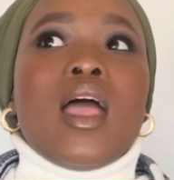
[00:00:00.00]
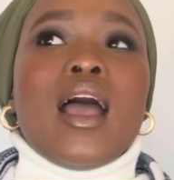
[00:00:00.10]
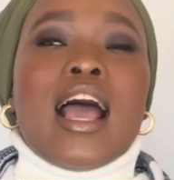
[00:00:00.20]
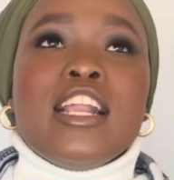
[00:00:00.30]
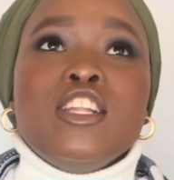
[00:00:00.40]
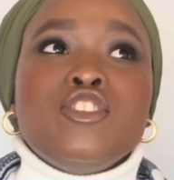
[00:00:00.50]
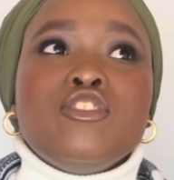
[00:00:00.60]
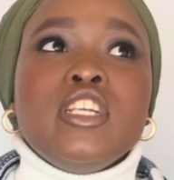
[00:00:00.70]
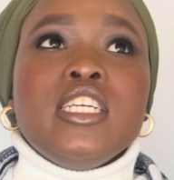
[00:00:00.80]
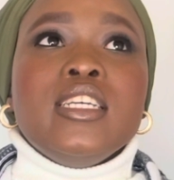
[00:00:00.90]
I
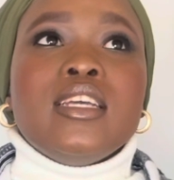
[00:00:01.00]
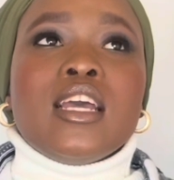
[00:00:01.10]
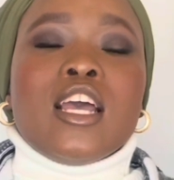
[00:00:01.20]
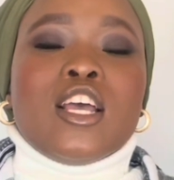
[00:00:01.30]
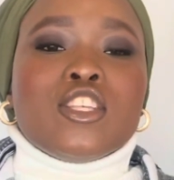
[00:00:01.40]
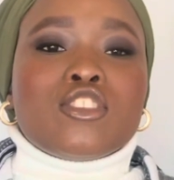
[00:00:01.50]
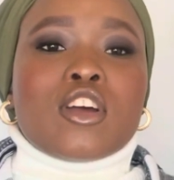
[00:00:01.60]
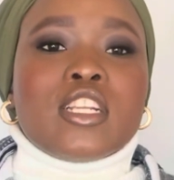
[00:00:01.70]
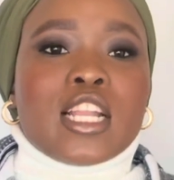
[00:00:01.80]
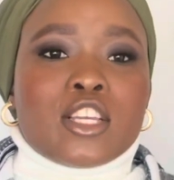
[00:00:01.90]
literally
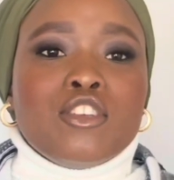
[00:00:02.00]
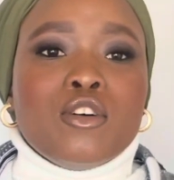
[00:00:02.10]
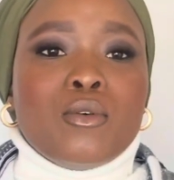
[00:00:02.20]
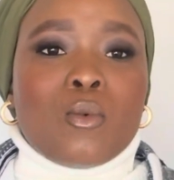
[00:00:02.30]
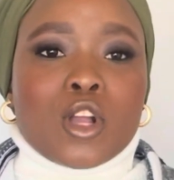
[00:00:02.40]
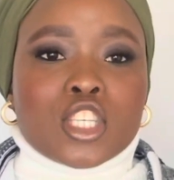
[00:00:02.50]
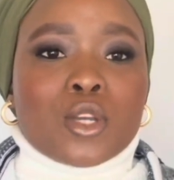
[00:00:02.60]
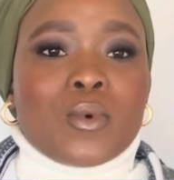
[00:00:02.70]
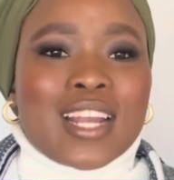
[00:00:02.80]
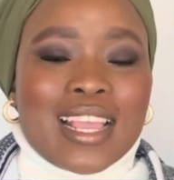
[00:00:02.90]
started like, watching
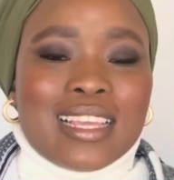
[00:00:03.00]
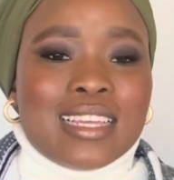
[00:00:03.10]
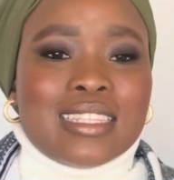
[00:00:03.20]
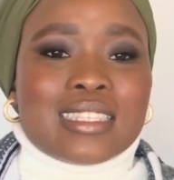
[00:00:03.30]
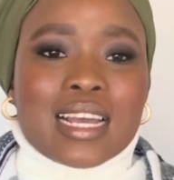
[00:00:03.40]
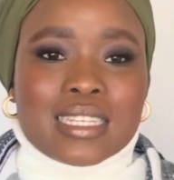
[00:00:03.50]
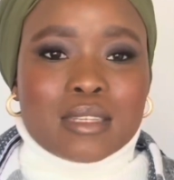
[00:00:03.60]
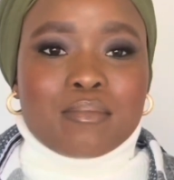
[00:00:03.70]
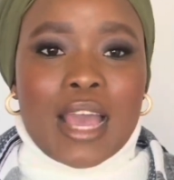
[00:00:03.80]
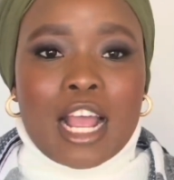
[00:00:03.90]
what I eat, cutting
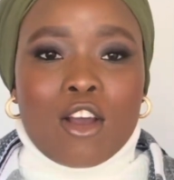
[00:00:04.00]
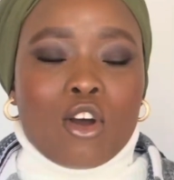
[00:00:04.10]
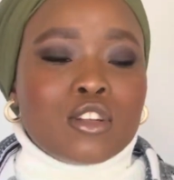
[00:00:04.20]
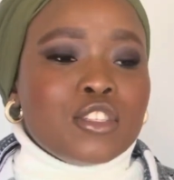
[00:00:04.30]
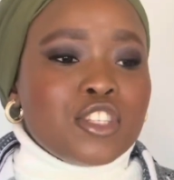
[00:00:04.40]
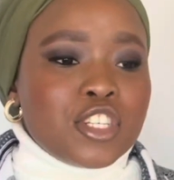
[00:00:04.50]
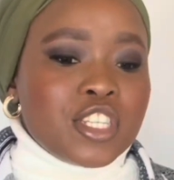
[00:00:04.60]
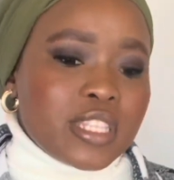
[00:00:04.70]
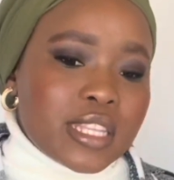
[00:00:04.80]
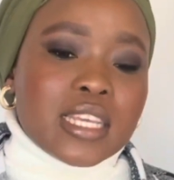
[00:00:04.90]
back on
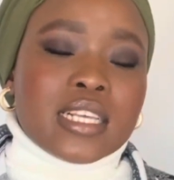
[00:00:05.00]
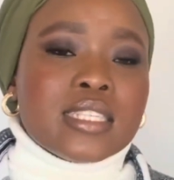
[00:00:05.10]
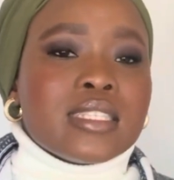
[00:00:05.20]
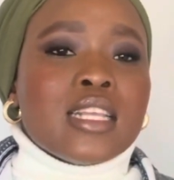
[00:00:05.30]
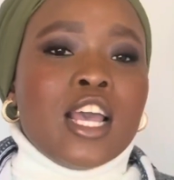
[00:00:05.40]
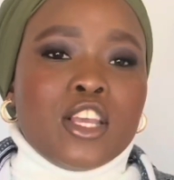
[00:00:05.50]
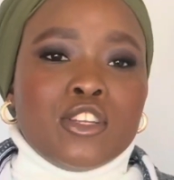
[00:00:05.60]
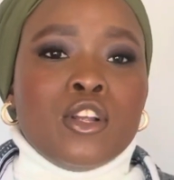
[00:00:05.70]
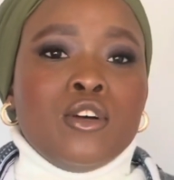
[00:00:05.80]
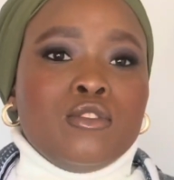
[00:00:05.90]
certain things,
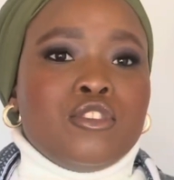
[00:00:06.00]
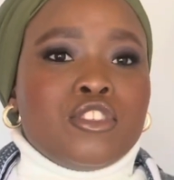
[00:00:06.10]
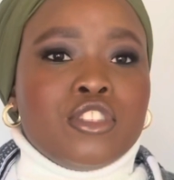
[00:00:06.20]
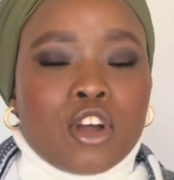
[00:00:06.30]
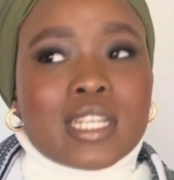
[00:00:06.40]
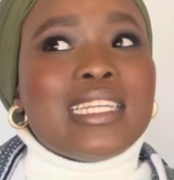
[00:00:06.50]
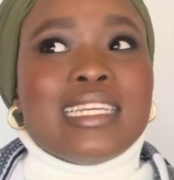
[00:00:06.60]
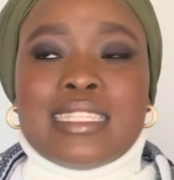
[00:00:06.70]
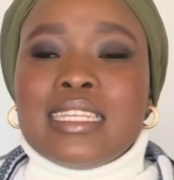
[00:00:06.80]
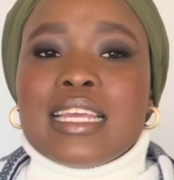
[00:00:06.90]
not
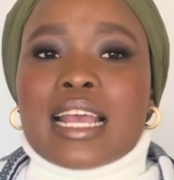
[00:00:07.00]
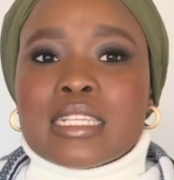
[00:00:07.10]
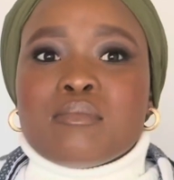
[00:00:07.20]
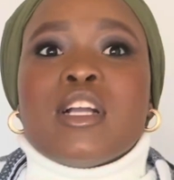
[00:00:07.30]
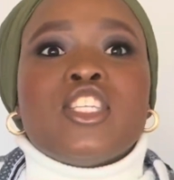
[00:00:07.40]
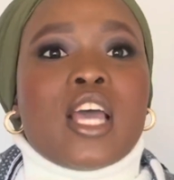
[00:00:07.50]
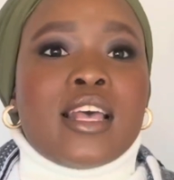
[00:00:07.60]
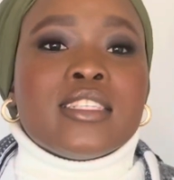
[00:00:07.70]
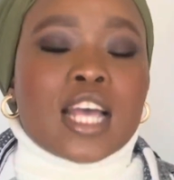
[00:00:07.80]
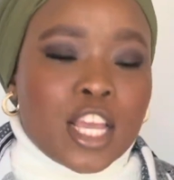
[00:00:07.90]
eating as much
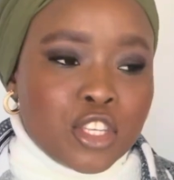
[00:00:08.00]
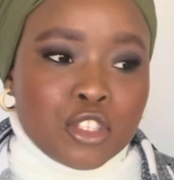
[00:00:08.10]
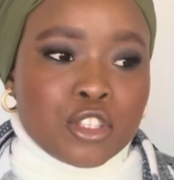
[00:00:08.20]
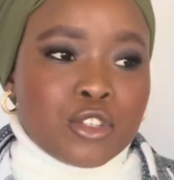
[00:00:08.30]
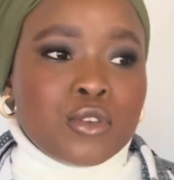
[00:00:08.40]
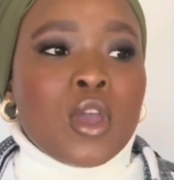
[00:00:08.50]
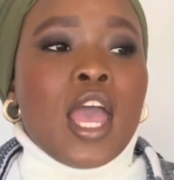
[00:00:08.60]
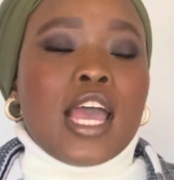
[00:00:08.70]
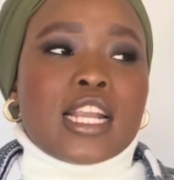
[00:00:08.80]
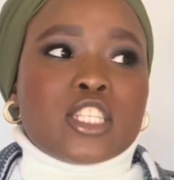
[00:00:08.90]
as I used to.
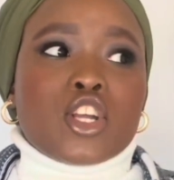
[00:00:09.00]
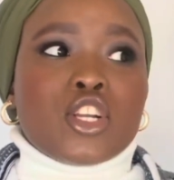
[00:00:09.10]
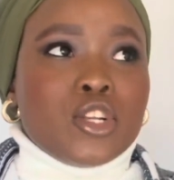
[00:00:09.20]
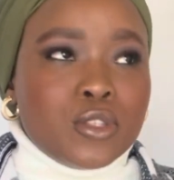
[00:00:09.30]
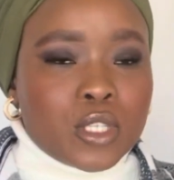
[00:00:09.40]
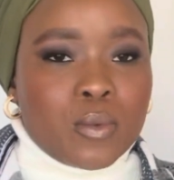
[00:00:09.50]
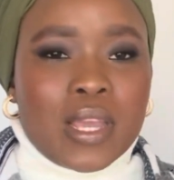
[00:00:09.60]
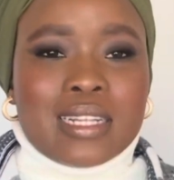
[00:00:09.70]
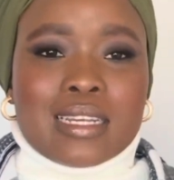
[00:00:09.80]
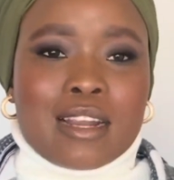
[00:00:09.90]
And I started losing
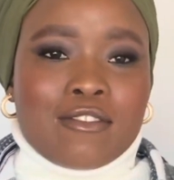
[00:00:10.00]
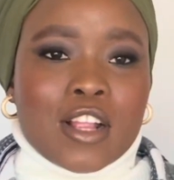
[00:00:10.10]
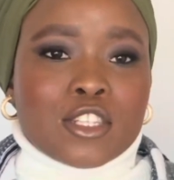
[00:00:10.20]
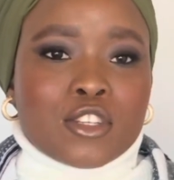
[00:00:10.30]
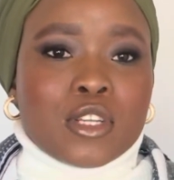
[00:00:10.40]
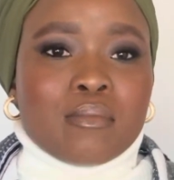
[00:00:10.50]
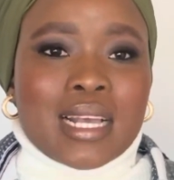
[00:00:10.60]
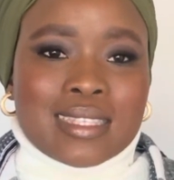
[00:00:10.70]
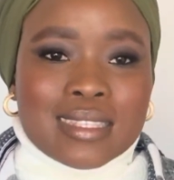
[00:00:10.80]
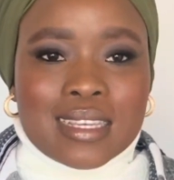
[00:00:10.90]
weight, and I felt good in my
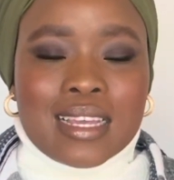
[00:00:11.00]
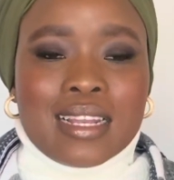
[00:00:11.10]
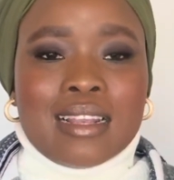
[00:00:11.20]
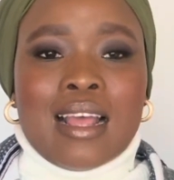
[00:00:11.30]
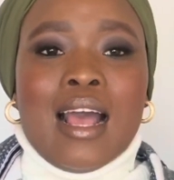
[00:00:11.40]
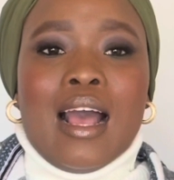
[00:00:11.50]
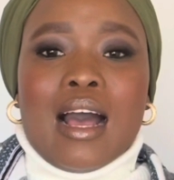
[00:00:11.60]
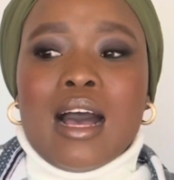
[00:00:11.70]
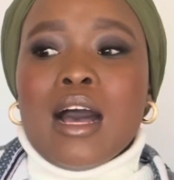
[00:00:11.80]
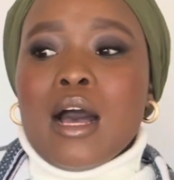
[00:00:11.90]
skin.
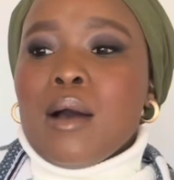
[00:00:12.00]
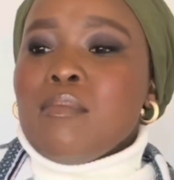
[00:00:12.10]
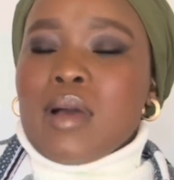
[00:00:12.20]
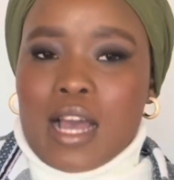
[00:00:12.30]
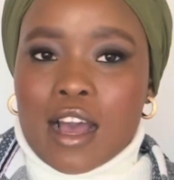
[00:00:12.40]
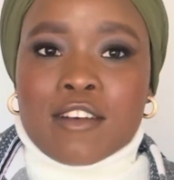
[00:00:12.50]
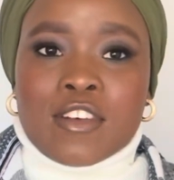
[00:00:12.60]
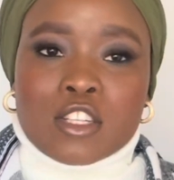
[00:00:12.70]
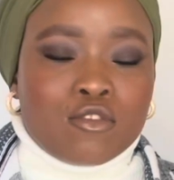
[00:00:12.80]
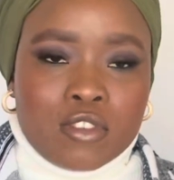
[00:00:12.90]
I
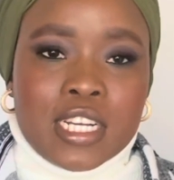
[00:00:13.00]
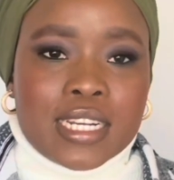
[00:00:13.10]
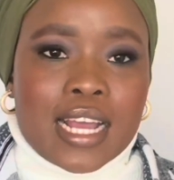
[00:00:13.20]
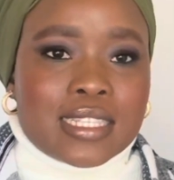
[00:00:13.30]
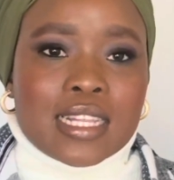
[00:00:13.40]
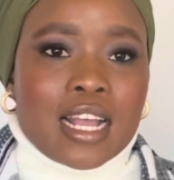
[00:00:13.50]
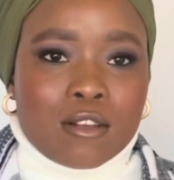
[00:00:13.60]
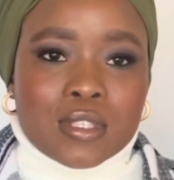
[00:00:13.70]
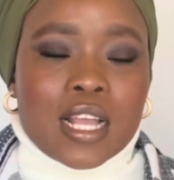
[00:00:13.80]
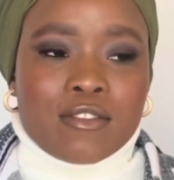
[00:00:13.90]
felt really nice. Like, I
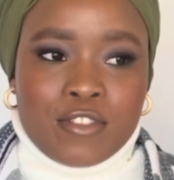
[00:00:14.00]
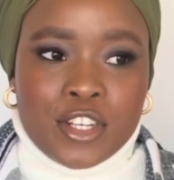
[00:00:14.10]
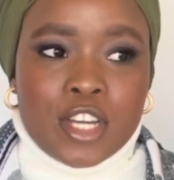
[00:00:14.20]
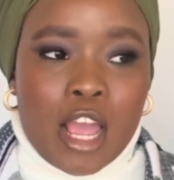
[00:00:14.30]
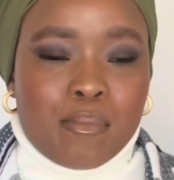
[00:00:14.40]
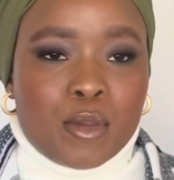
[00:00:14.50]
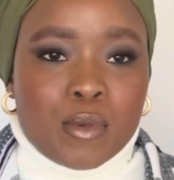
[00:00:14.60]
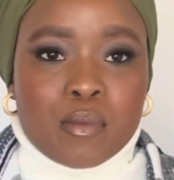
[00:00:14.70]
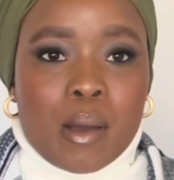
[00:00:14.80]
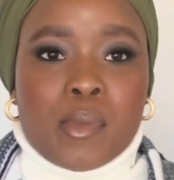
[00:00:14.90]
was like very happy with
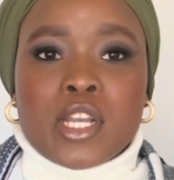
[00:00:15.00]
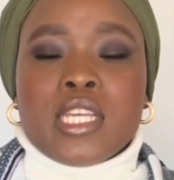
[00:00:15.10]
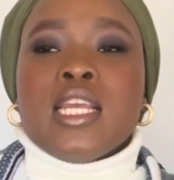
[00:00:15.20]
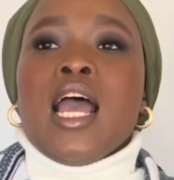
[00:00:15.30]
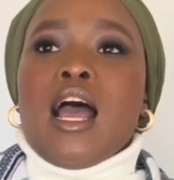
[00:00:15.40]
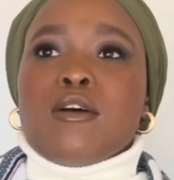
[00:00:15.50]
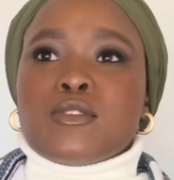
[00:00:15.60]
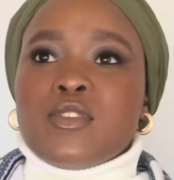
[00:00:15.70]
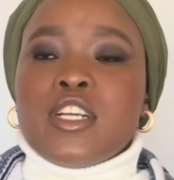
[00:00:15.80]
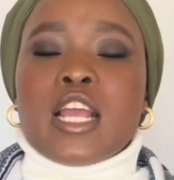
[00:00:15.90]
my body. I was
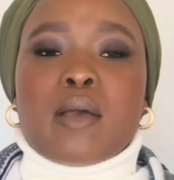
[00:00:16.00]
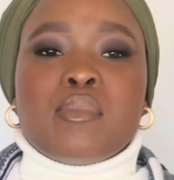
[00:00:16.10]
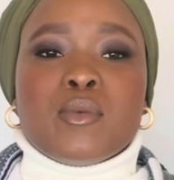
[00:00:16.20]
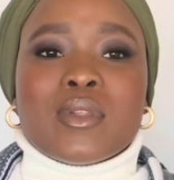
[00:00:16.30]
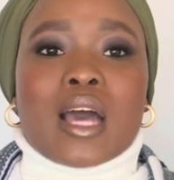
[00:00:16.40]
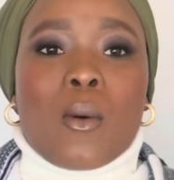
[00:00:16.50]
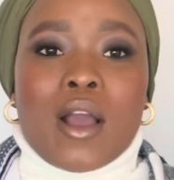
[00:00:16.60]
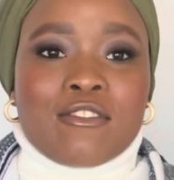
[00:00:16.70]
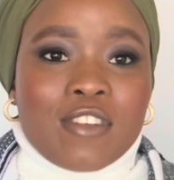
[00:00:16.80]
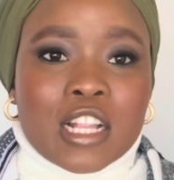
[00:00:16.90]
very happy with how
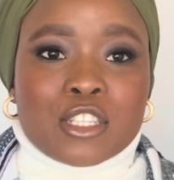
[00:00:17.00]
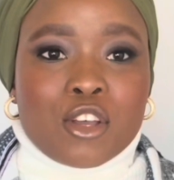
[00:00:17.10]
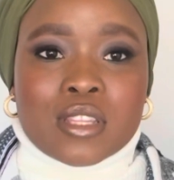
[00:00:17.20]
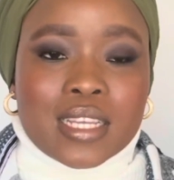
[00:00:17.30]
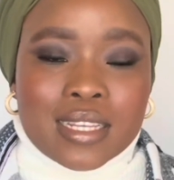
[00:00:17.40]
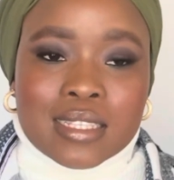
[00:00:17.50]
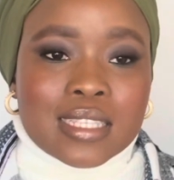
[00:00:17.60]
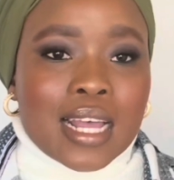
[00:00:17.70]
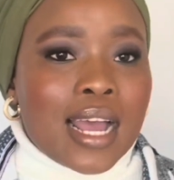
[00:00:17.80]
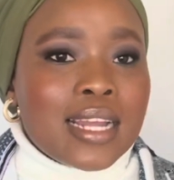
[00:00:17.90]
I felt on the
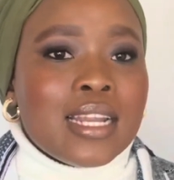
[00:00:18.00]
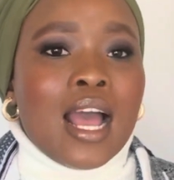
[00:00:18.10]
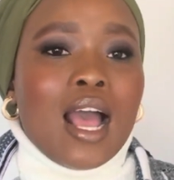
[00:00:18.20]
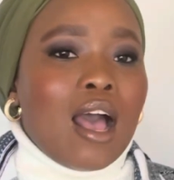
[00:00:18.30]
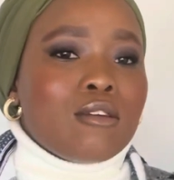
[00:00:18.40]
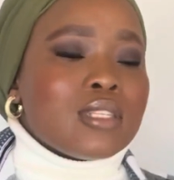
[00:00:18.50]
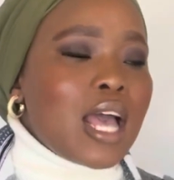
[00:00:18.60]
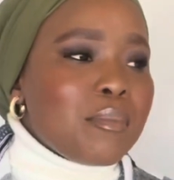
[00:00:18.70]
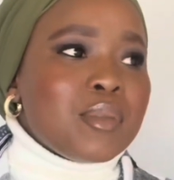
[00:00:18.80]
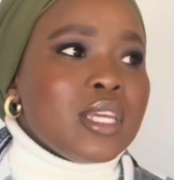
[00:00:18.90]
inside. I was
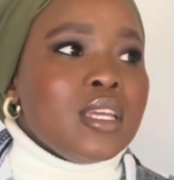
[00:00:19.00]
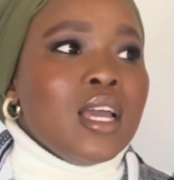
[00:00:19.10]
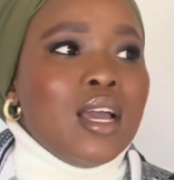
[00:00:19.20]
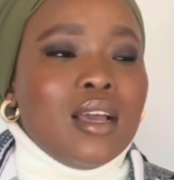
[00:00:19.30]
happy.